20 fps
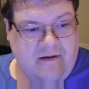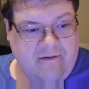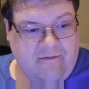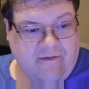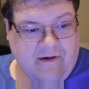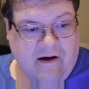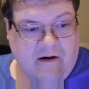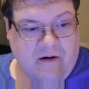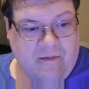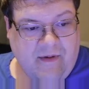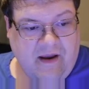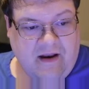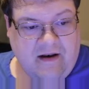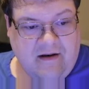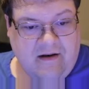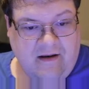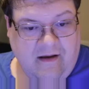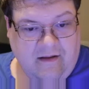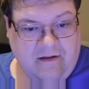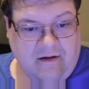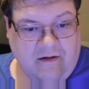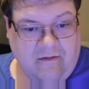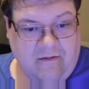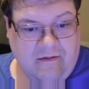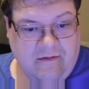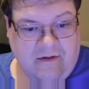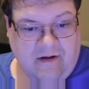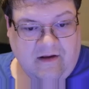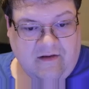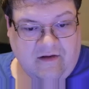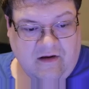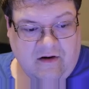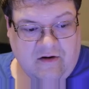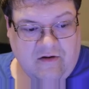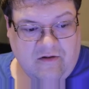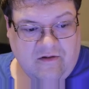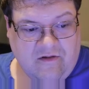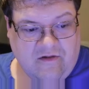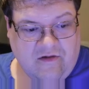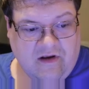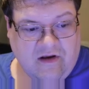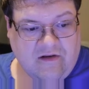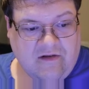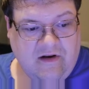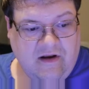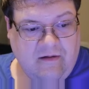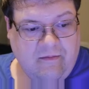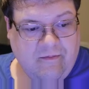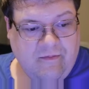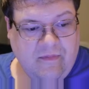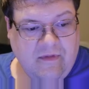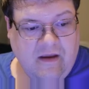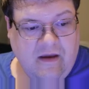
Flower Maiden, hello, a nice 160.